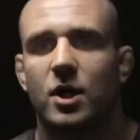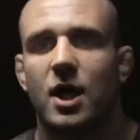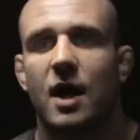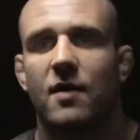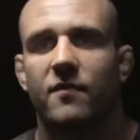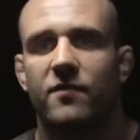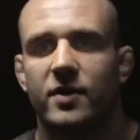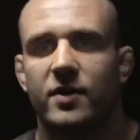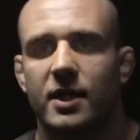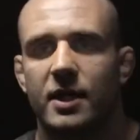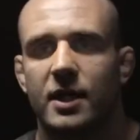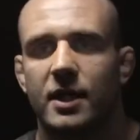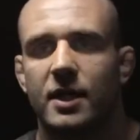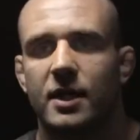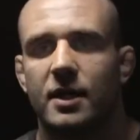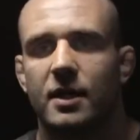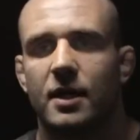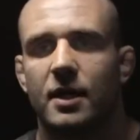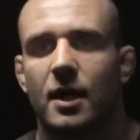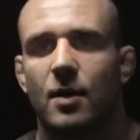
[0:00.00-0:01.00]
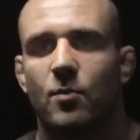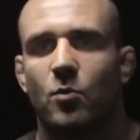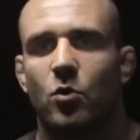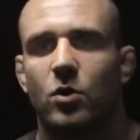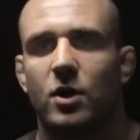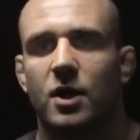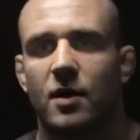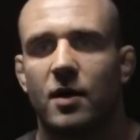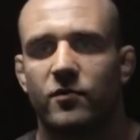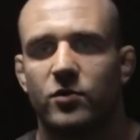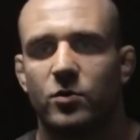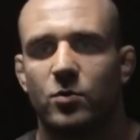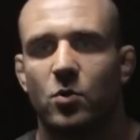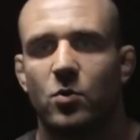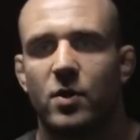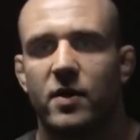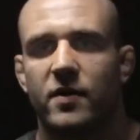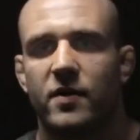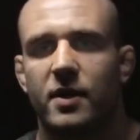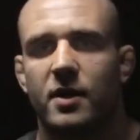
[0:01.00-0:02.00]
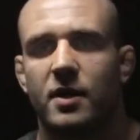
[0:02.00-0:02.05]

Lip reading: confident in it, I'm more comfortable with